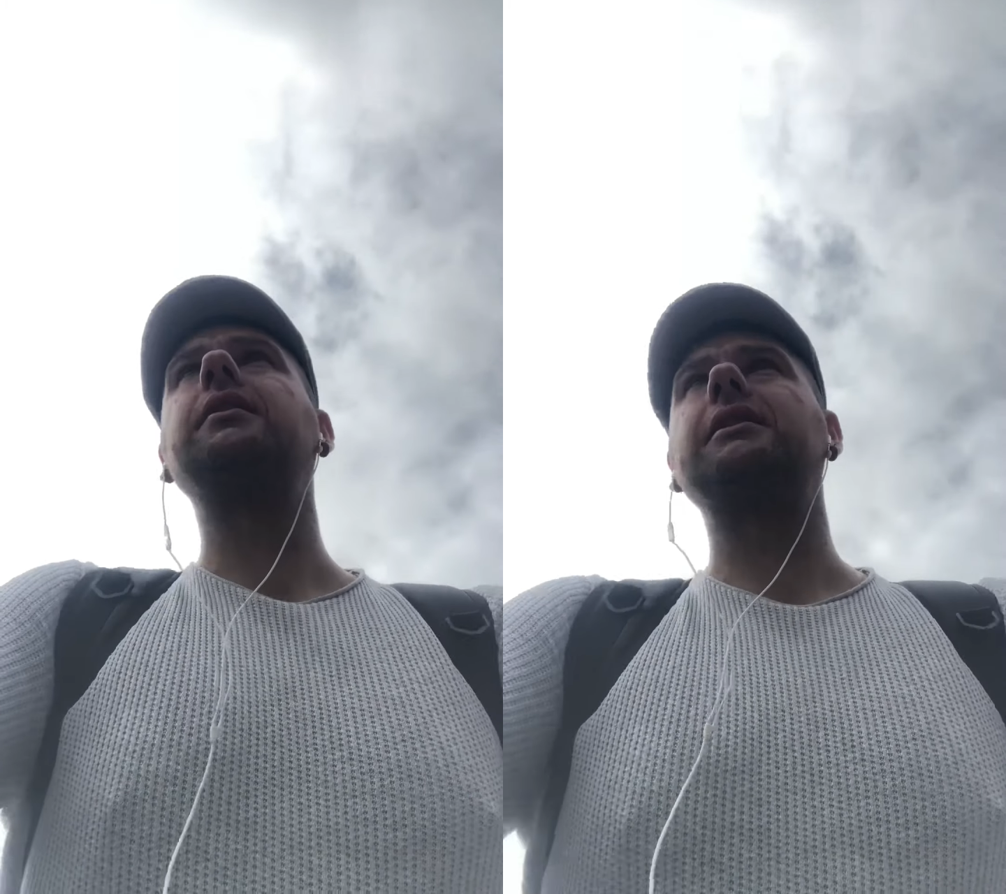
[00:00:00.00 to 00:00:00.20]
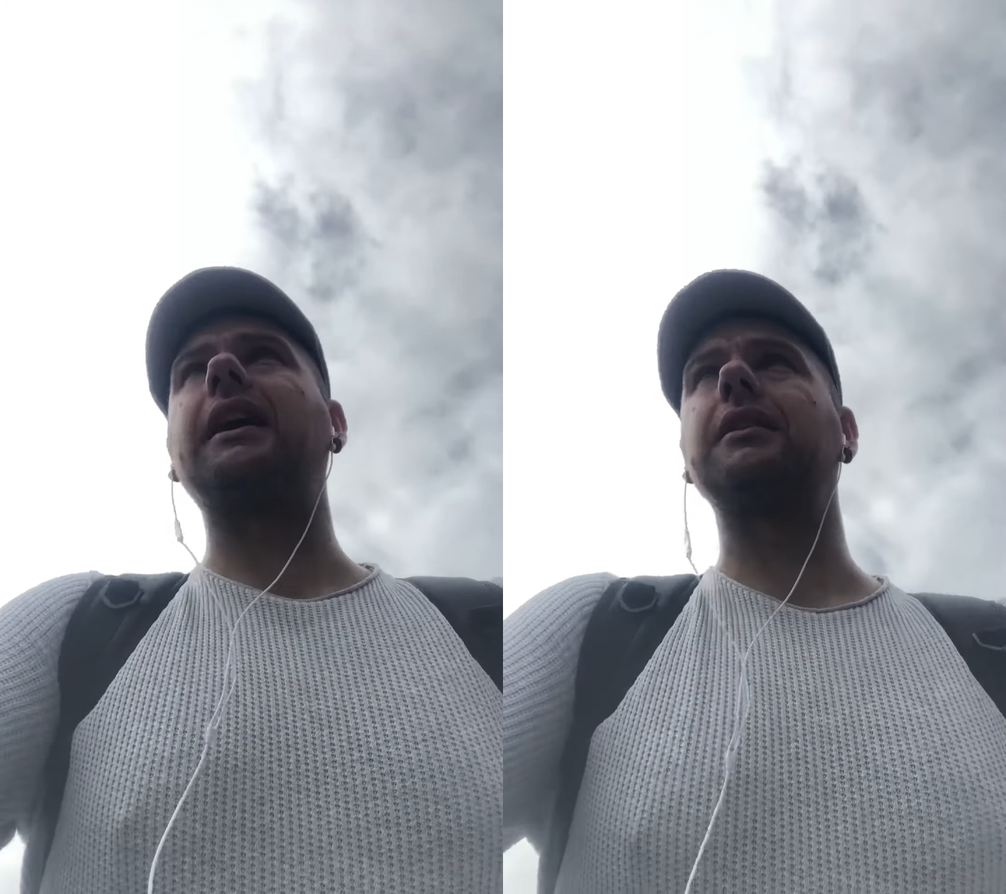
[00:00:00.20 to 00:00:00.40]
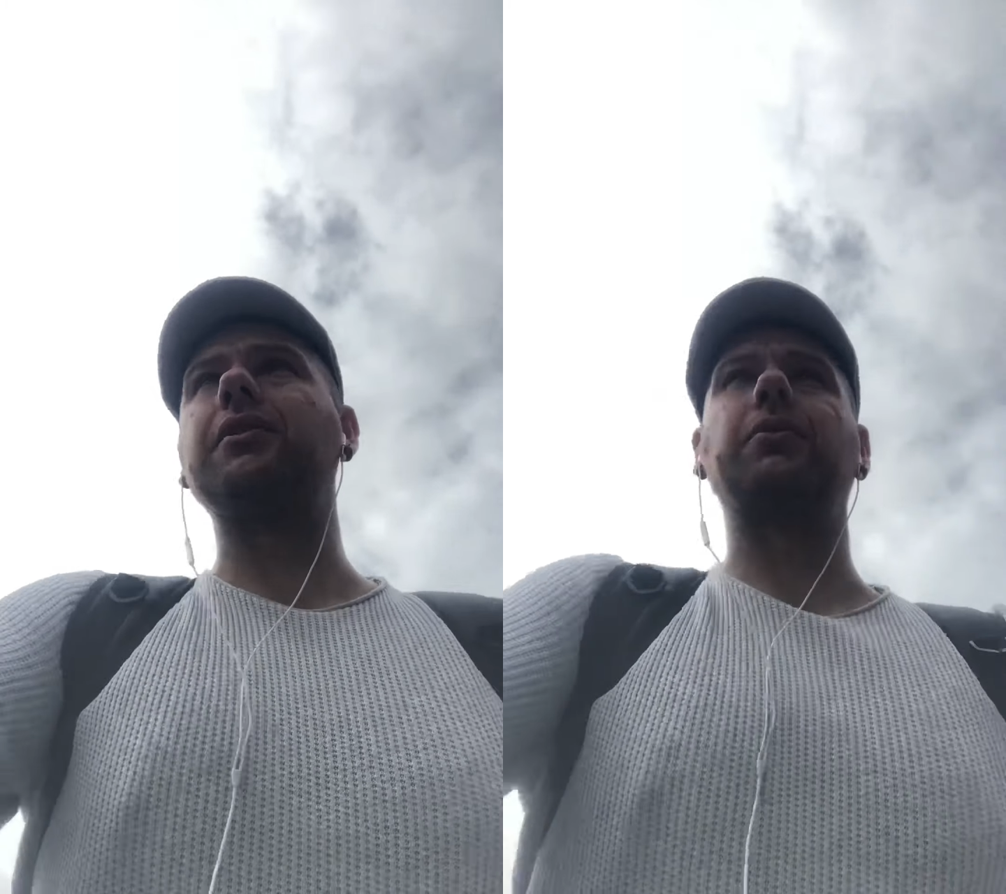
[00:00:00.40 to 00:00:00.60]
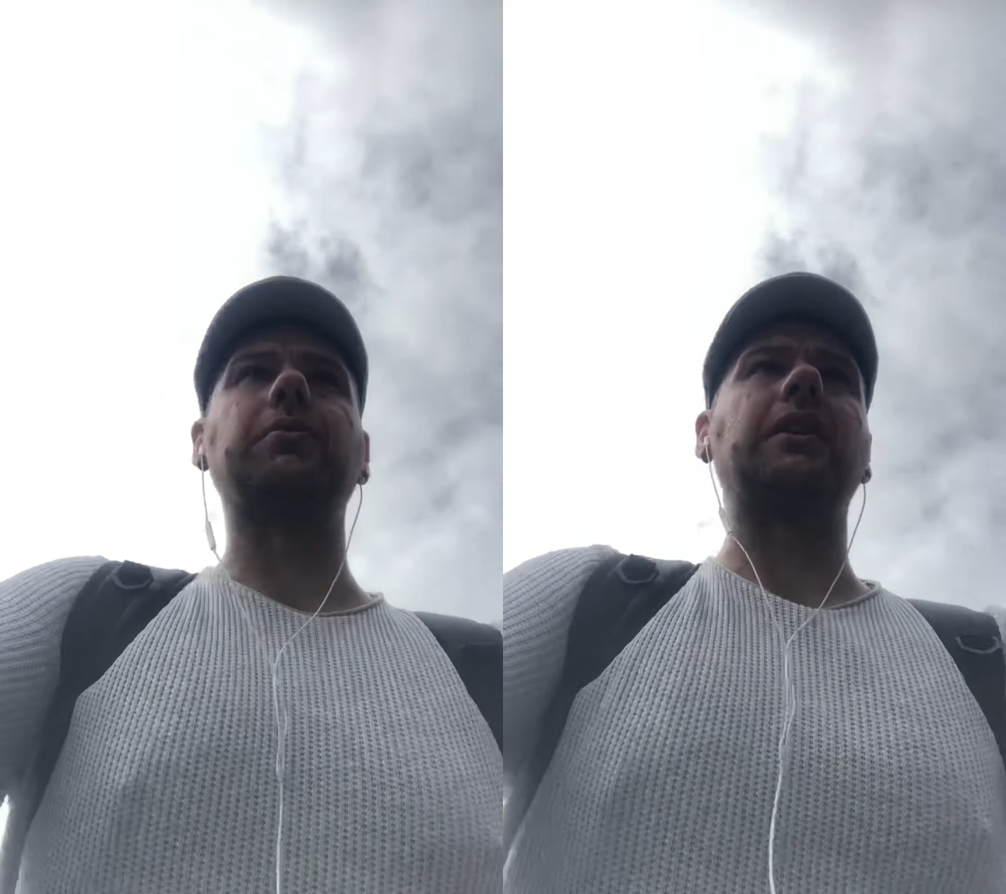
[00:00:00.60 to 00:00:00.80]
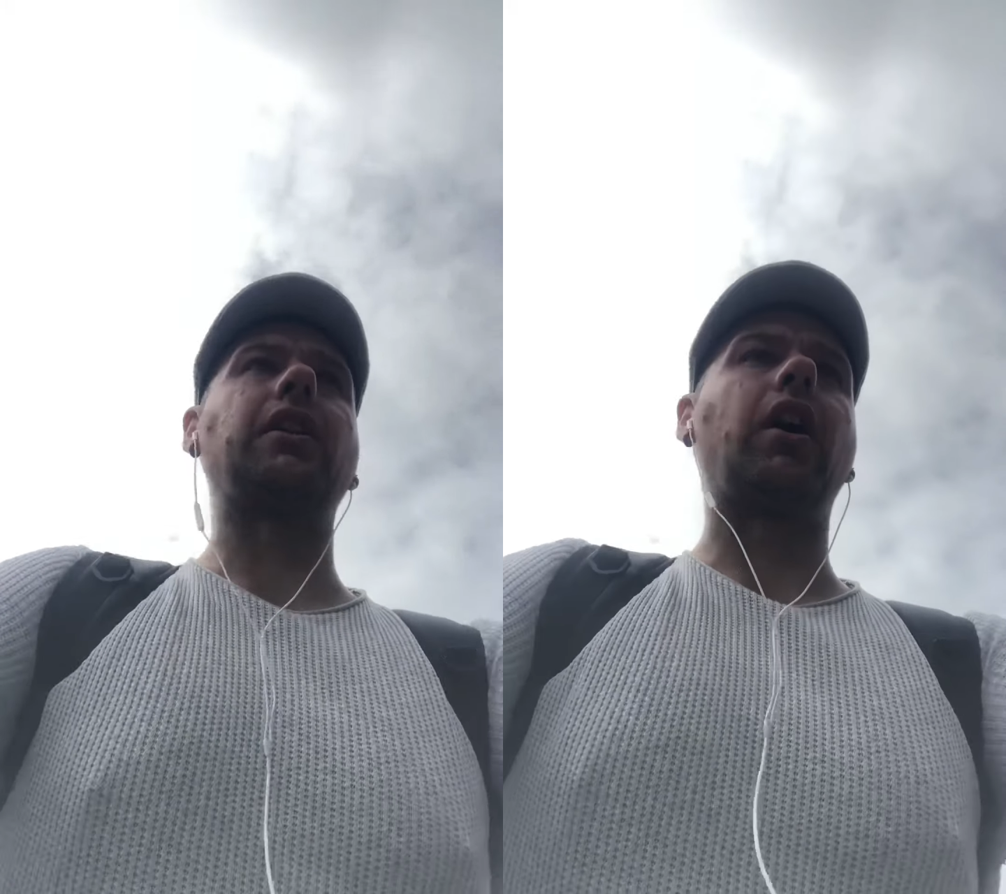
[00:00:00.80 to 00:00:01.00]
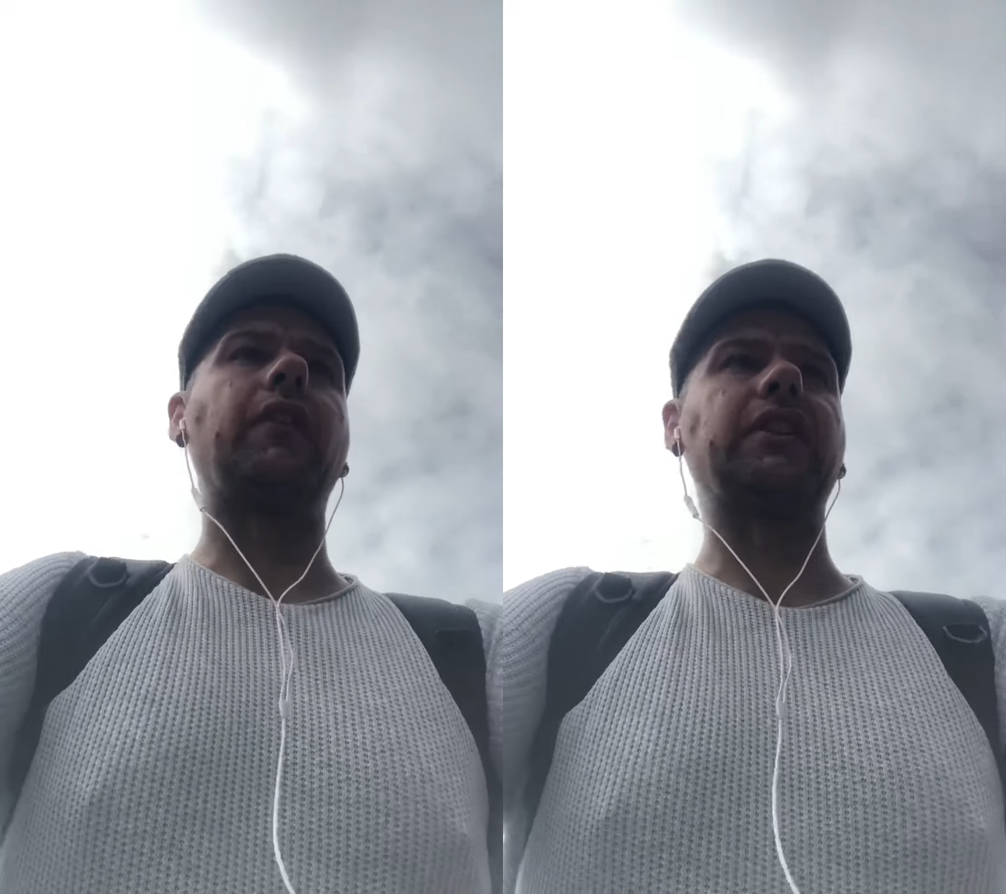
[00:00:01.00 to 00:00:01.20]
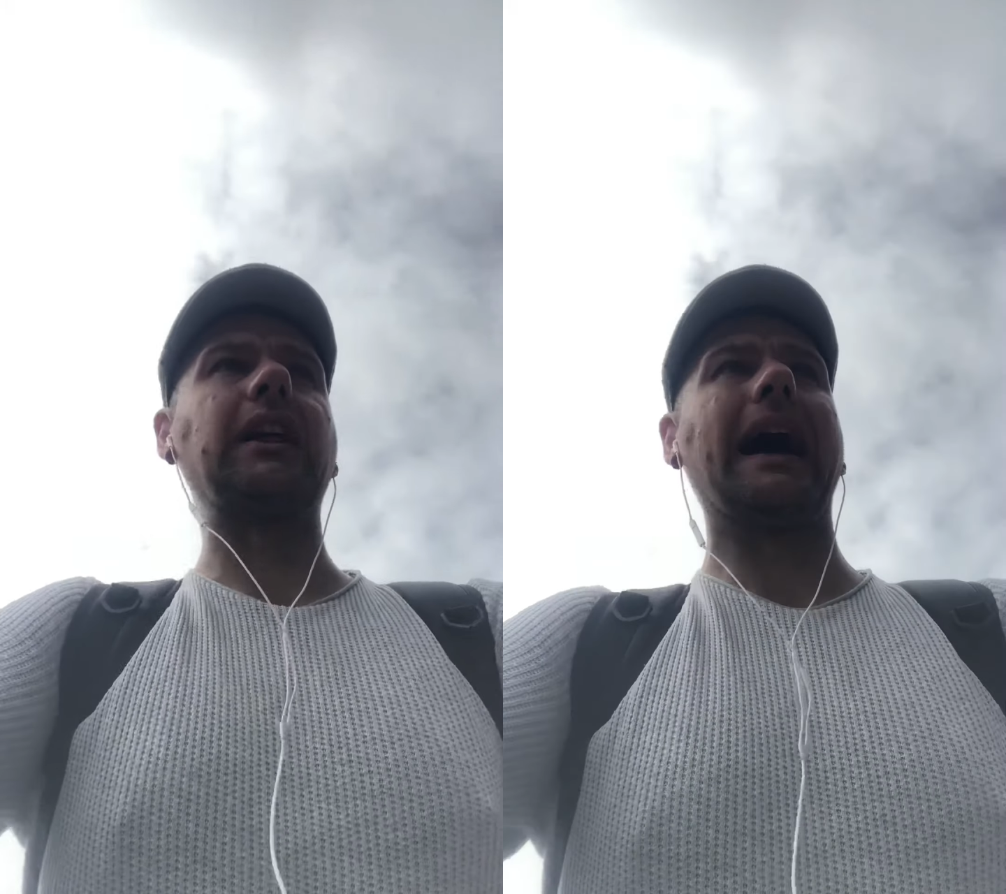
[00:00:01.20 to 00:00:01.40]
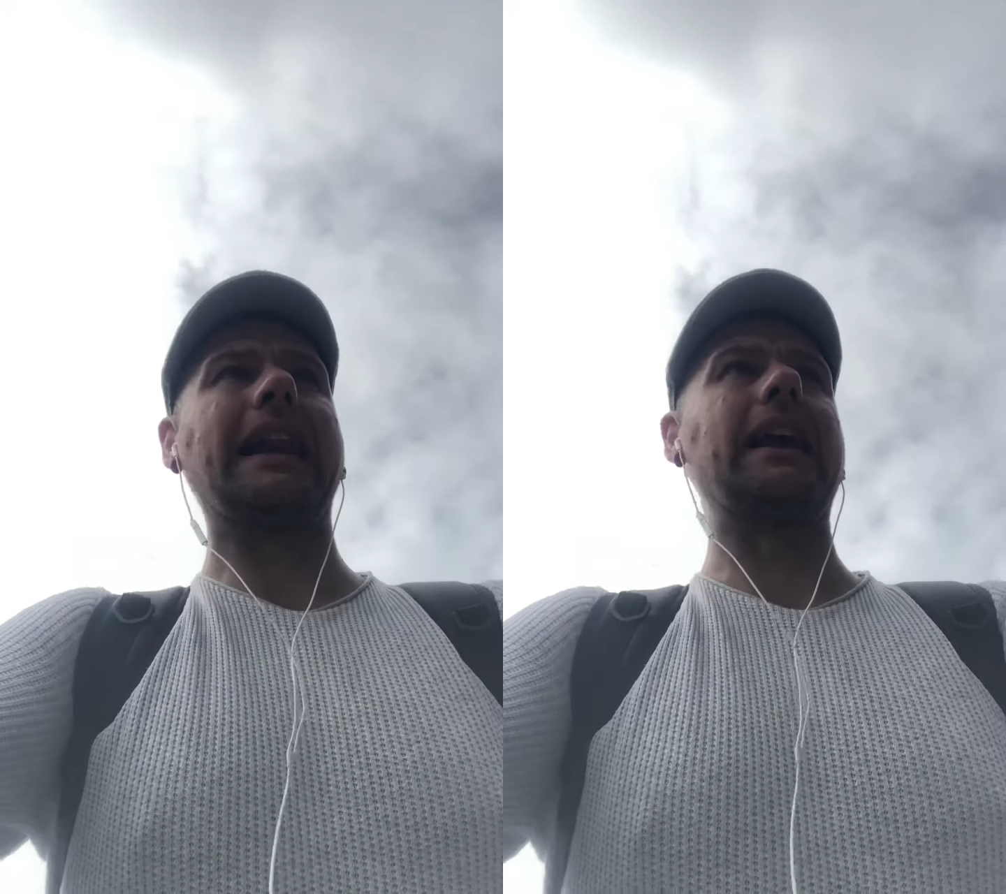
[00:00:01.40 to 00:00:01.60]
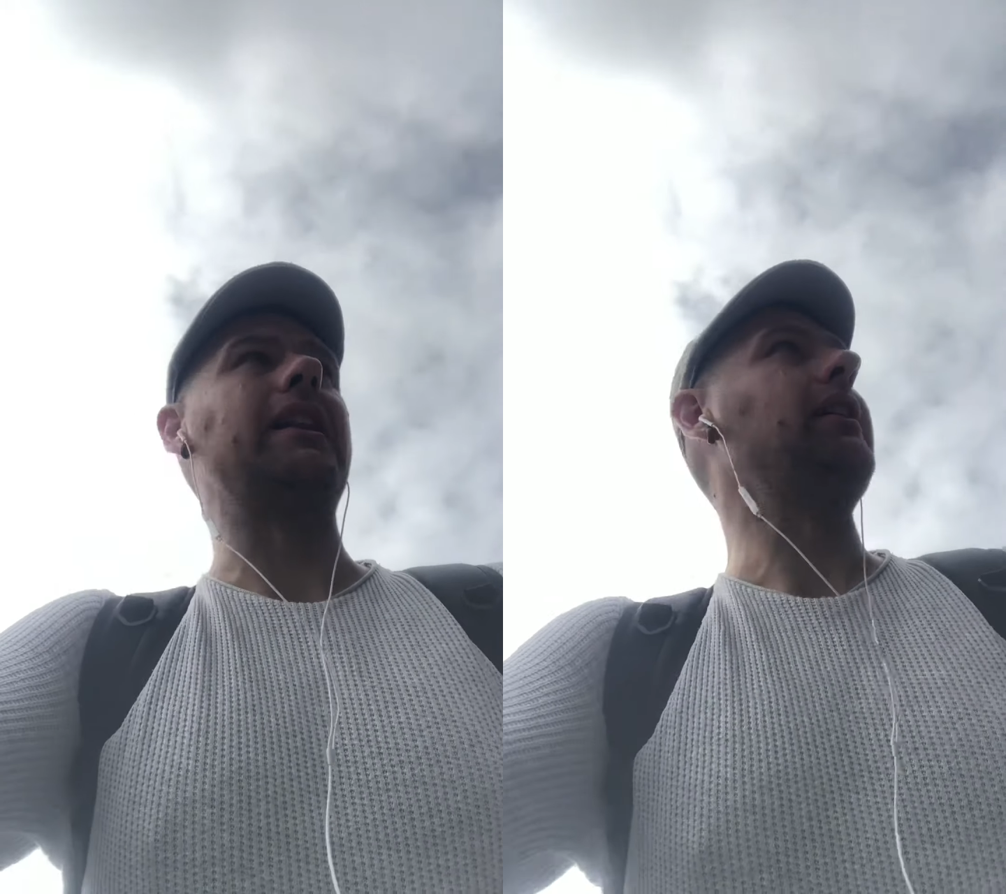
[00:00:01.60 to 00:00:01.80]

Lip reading: that you really love Italian.